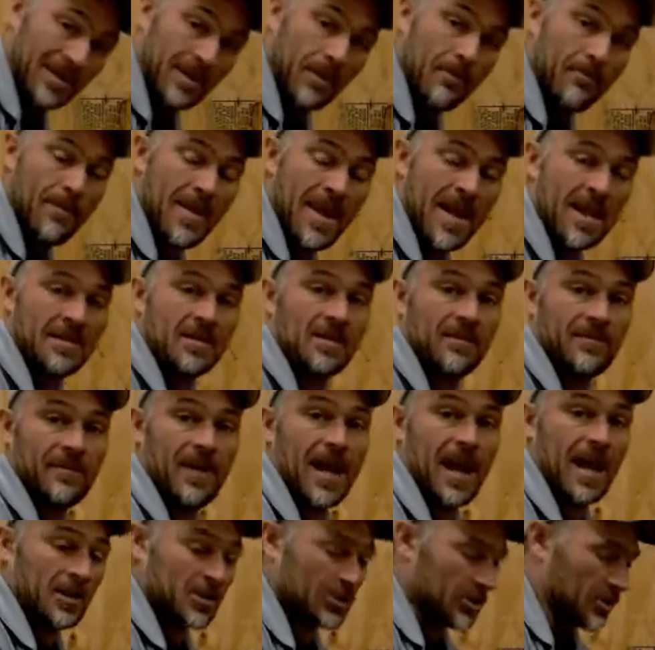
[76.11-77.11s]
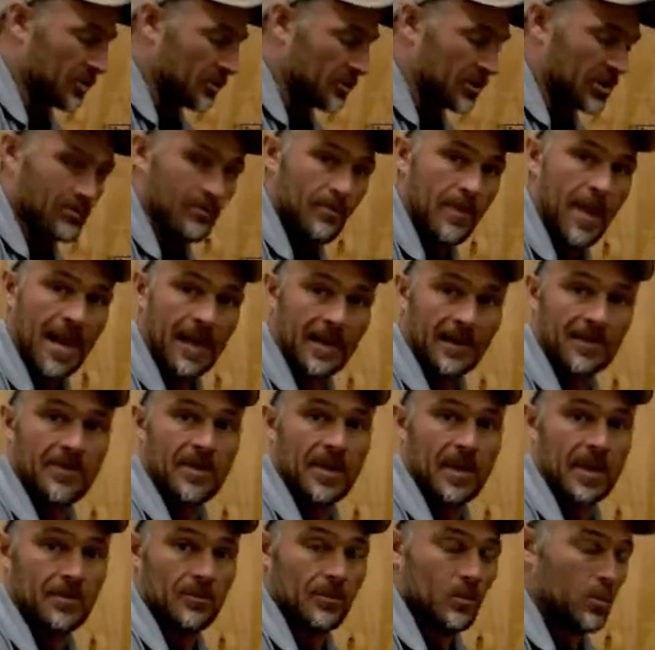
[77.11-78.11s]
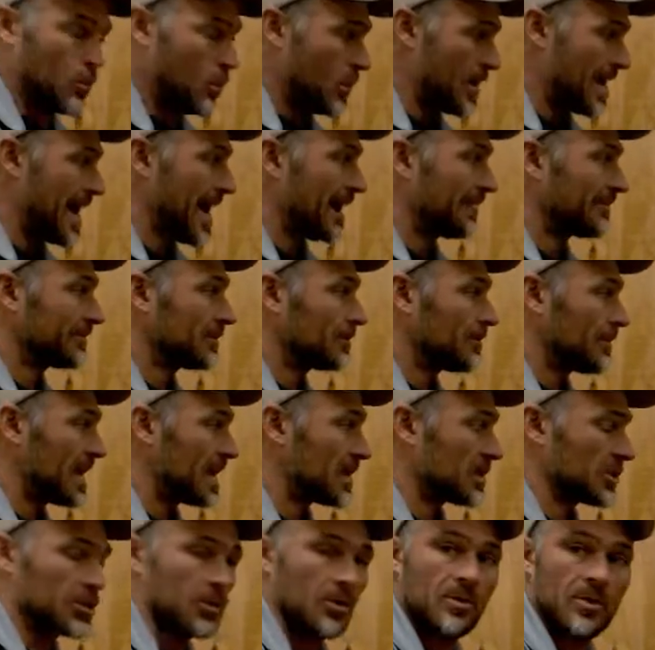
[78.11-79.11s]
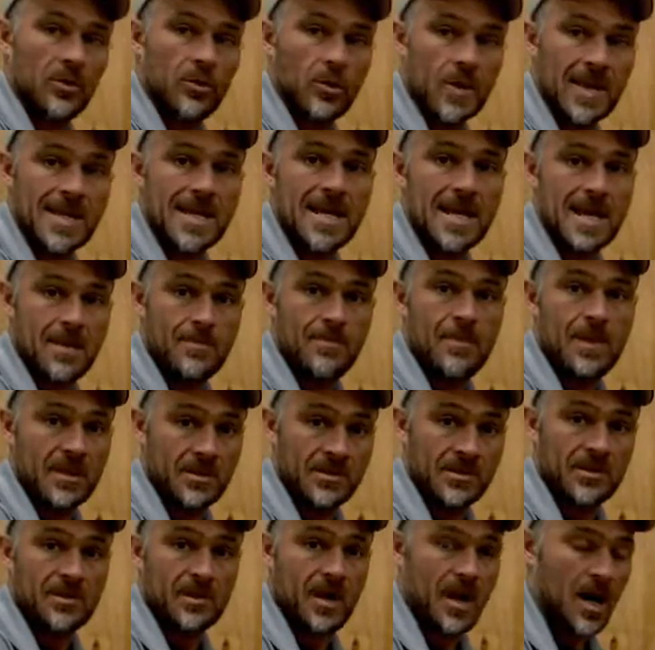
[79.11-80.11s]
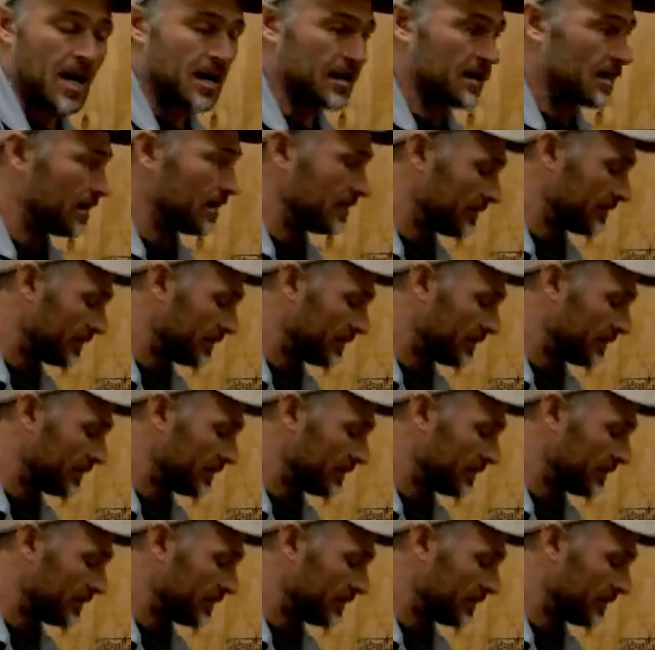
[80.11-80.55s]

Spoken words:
manufacturer spec that we have to make sure that we keep inside of.